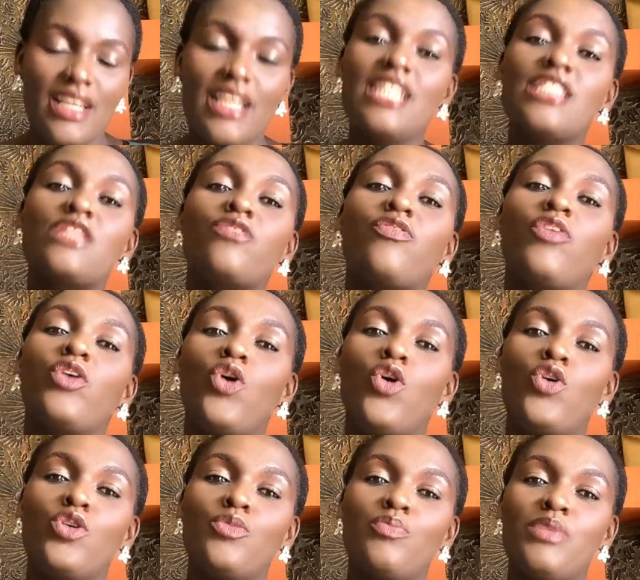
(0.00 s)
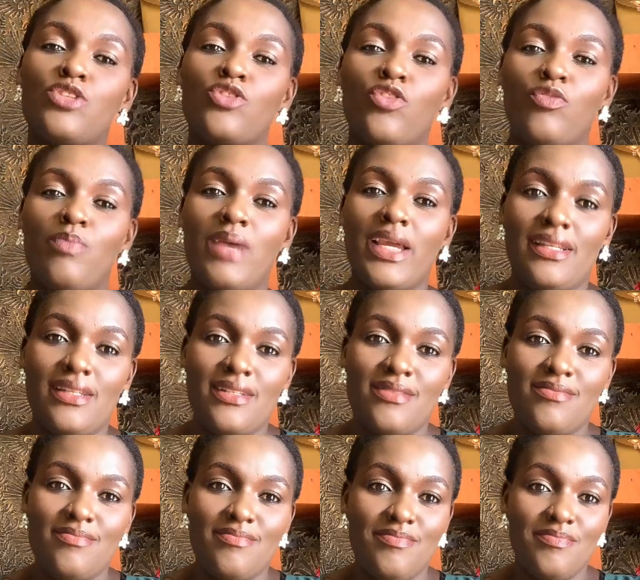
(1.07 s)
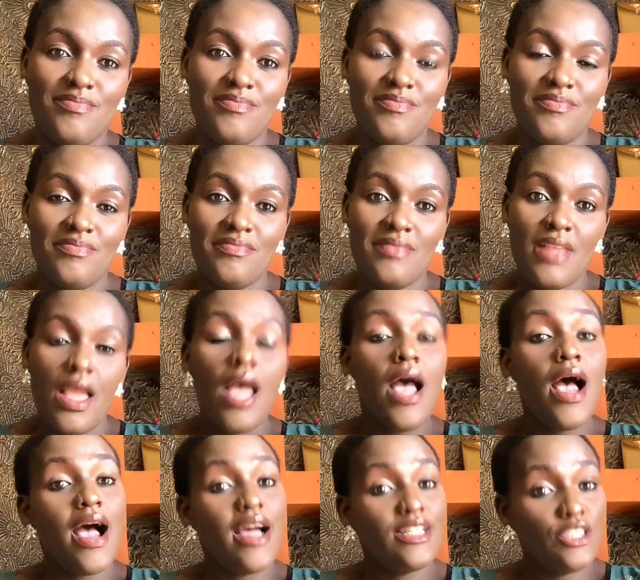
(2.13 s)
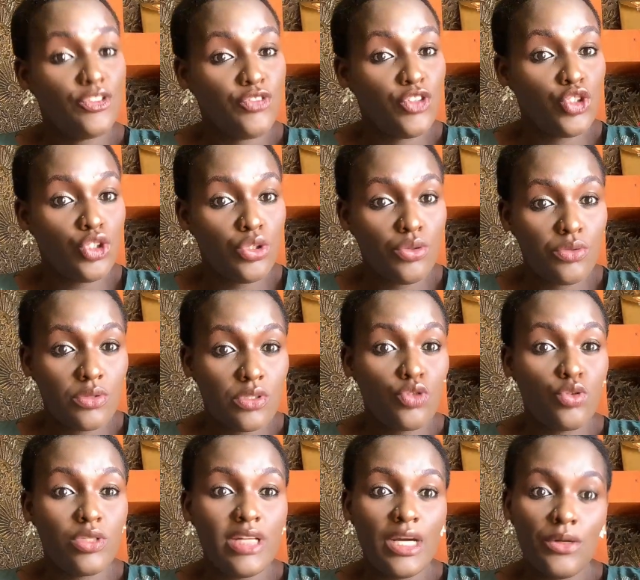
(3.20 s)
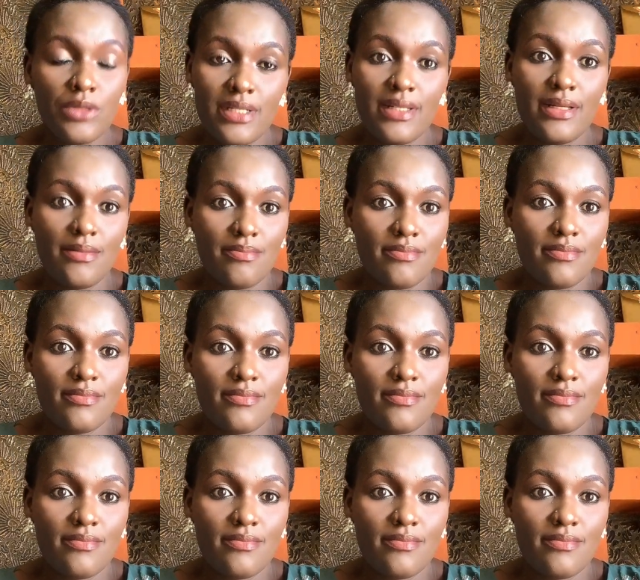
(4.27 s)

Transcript: It's for your own peace of mind. And if you choose to doubt them,